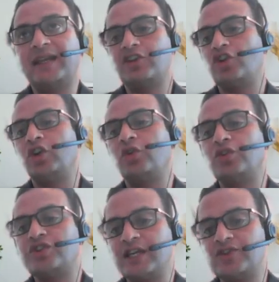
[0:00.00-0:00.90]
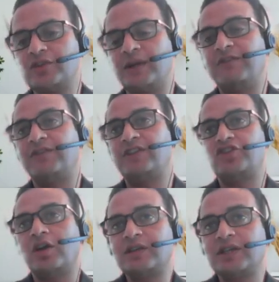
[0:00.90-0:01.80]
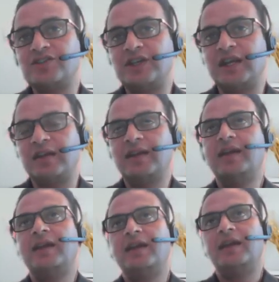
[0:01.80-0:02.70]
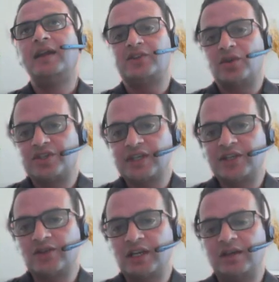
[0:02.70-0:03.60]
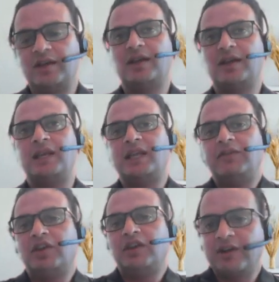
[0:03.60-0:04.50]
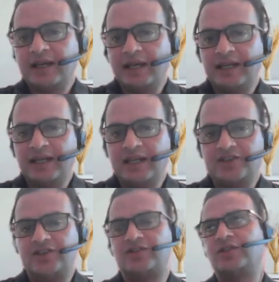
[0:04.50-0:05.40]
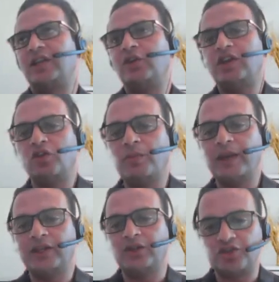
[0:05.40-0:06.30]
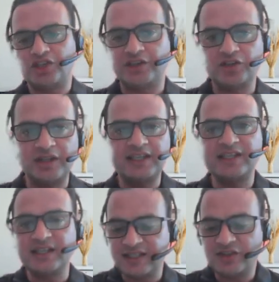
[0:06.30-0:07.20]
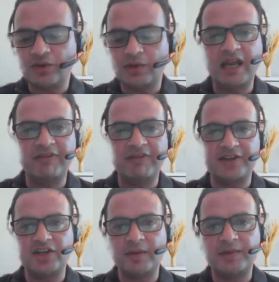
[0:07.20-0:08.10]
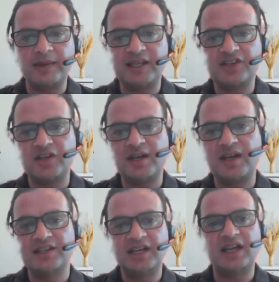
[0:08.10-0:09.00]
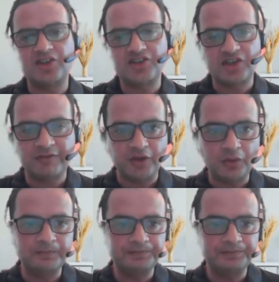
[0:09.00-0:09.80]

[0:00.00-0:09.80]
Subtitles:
It is not going to schedule, but if it's soft constraint, it's going to schedule it, but give you a different color indication so that you can go make those changes. So this is what manufacturing optimization does in a nutshell for you.